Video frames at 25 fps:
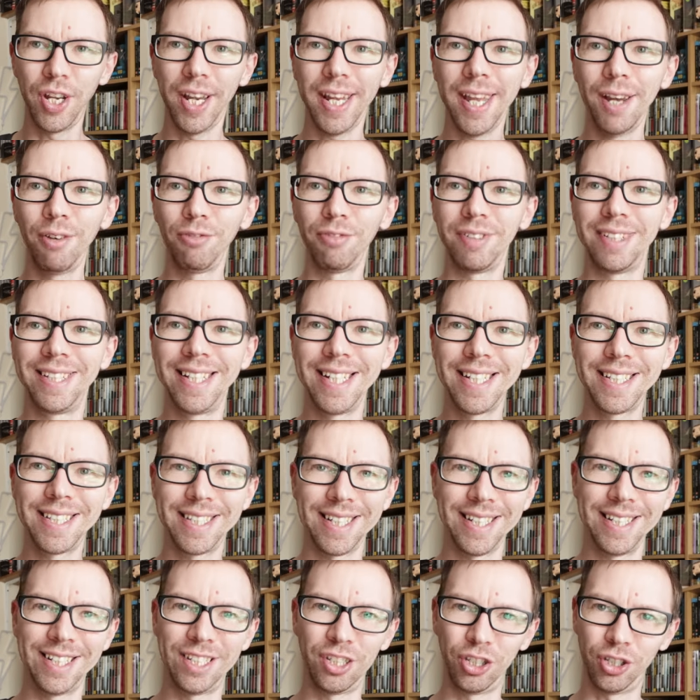check out
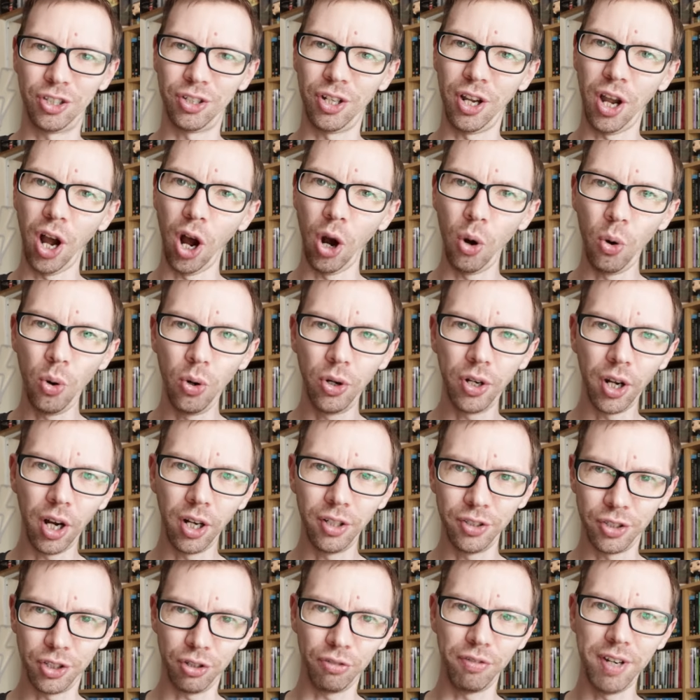this it's code
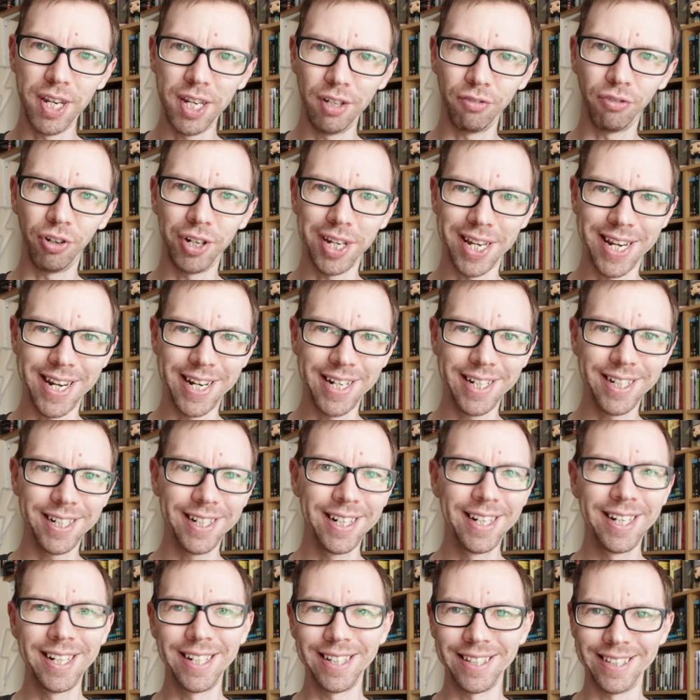on screen right
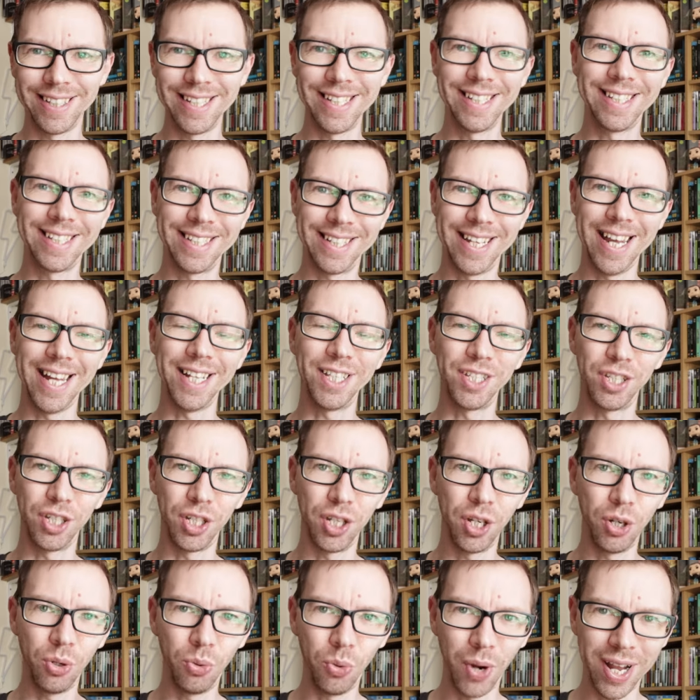here this gets
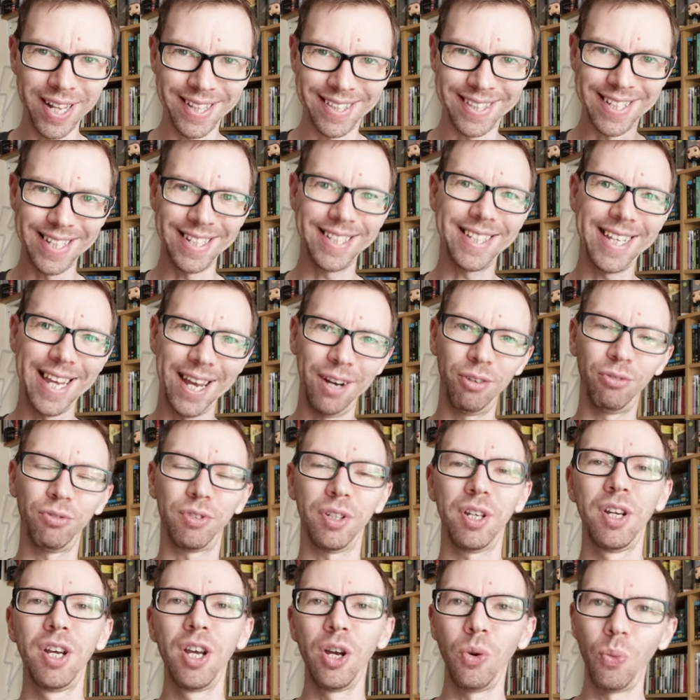you a
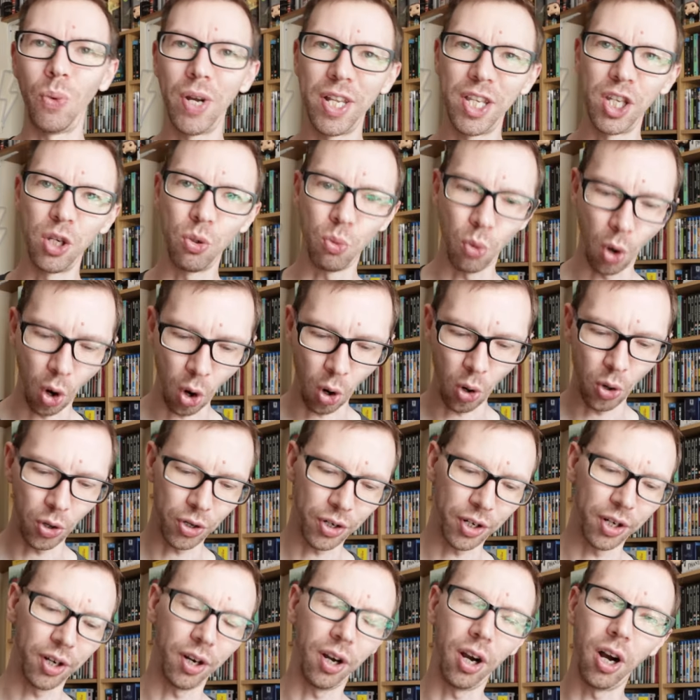discount when you
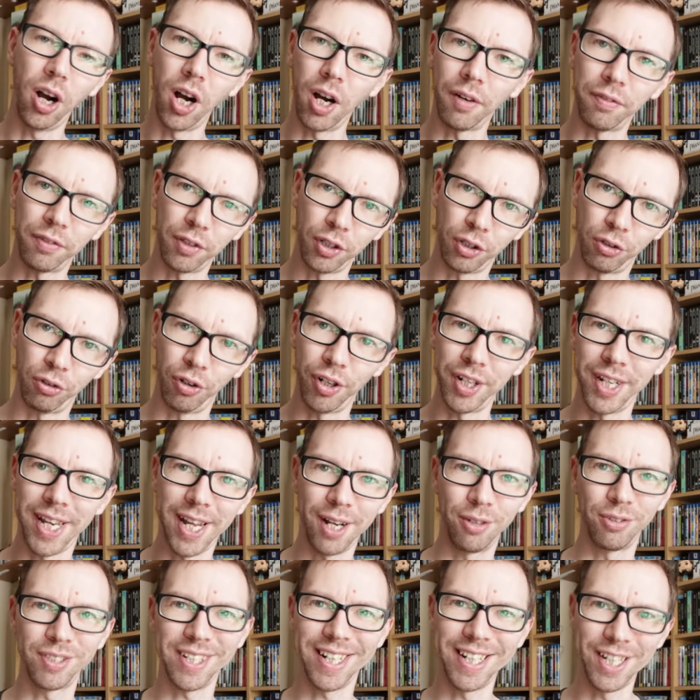order off
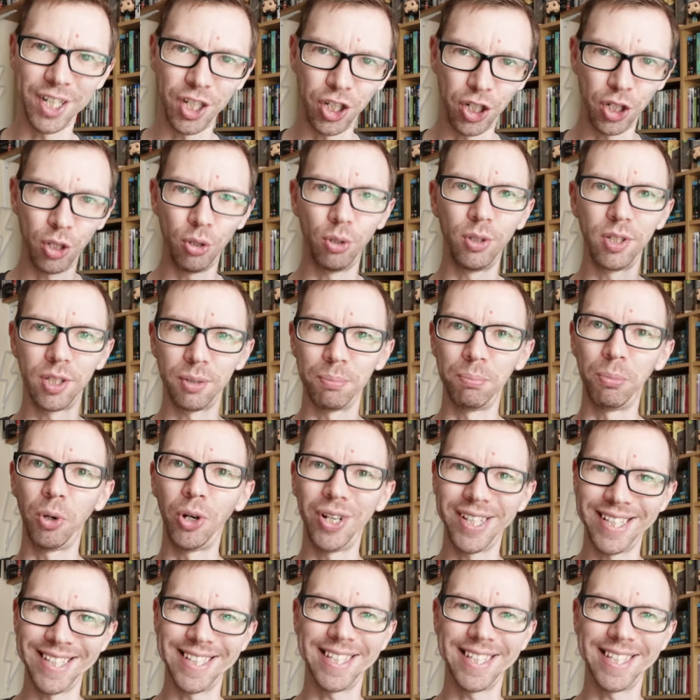GRNDHAUS and use my